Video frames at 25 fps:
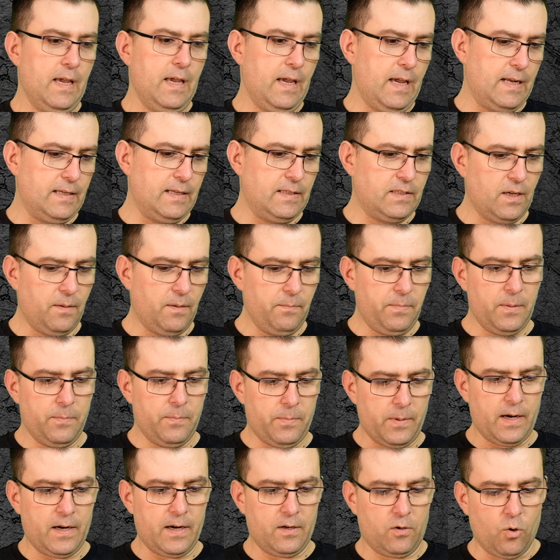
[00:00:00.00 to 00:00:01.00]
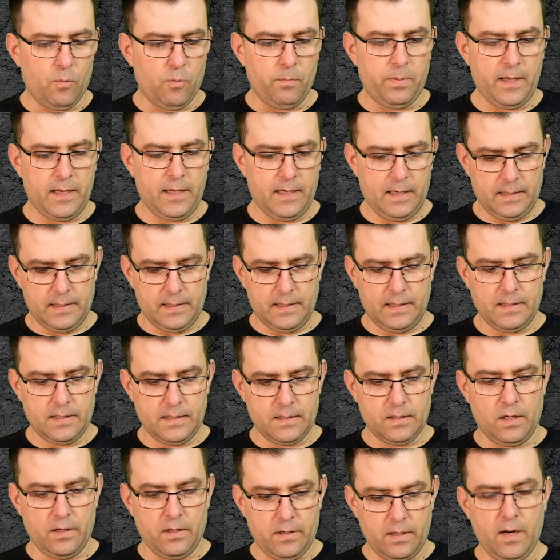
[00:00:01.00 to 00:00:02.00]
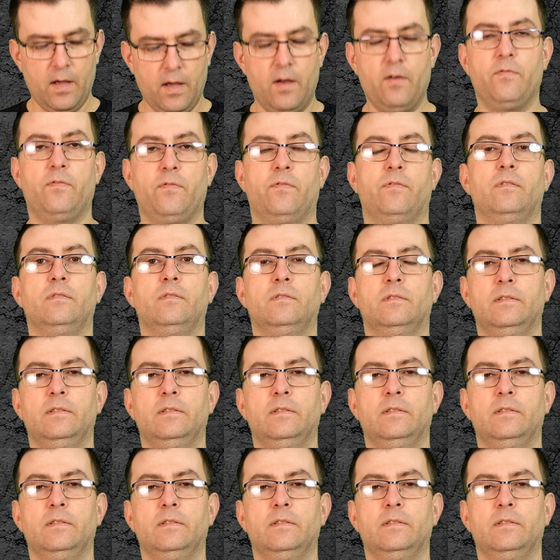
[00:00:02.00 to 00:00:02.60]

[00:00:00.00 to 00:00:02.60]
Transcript: And some people are complaining that it's not enough.